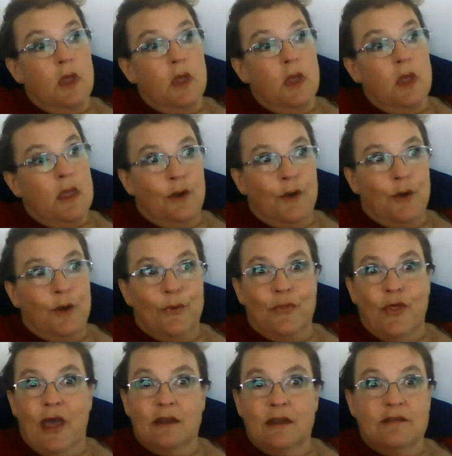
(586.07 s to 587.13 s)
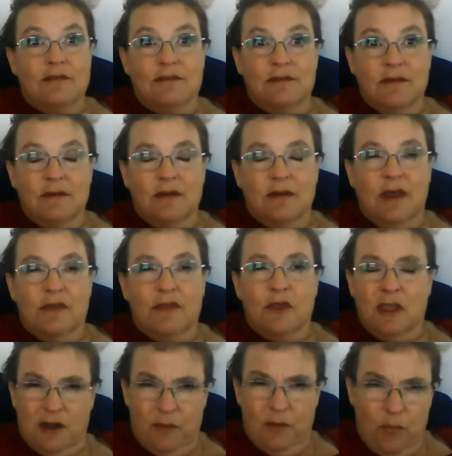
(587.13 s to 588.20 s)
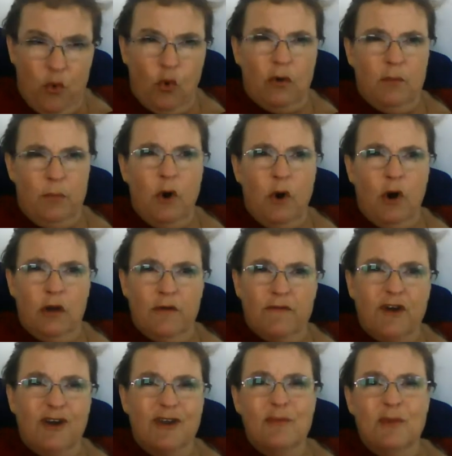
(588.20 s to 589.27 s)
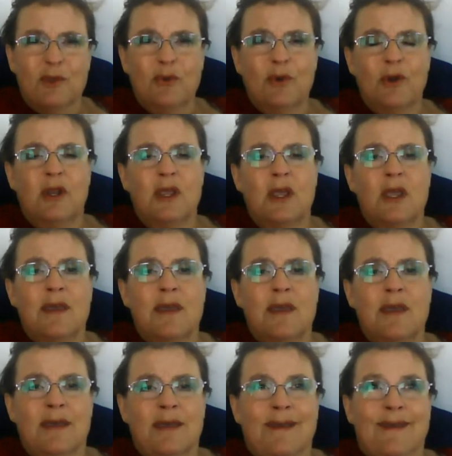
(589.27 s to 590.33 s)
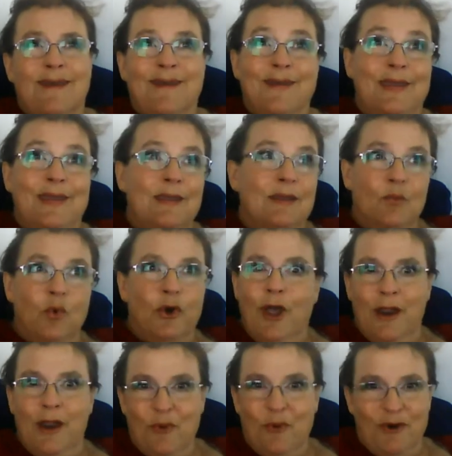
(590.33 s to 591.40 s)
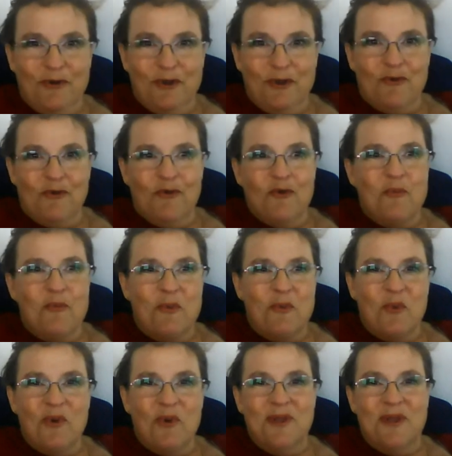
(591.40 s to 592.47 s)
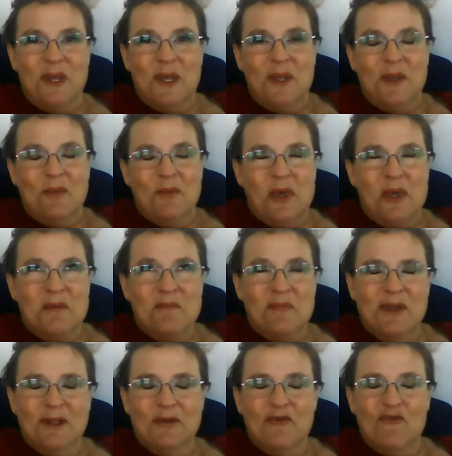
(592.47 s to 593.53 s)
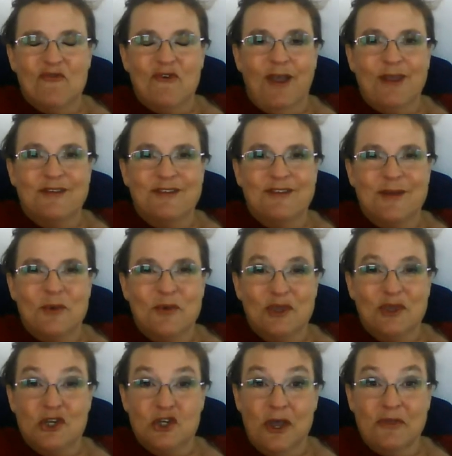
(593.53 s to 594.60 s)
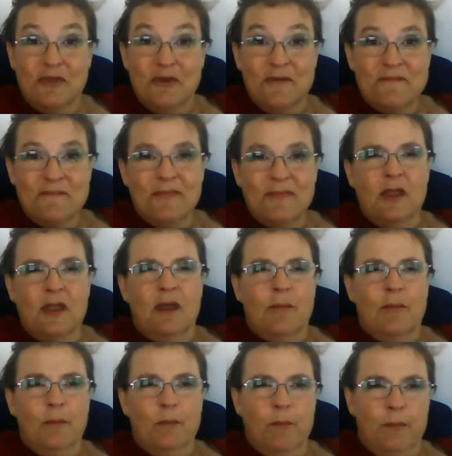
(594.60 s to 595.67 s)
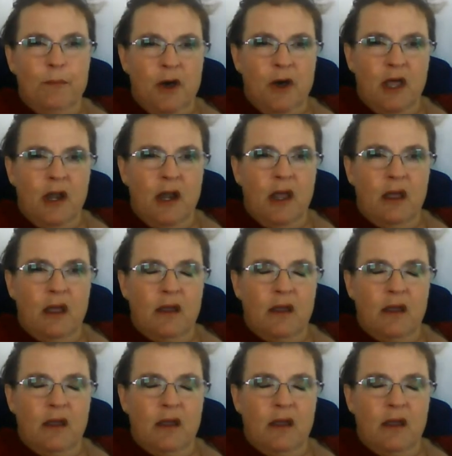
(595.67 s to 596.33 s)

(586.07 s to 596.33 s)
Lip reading: You know, that's, I think, an important part of our community. We're not a perfect group. We can be a little feisty with each other, but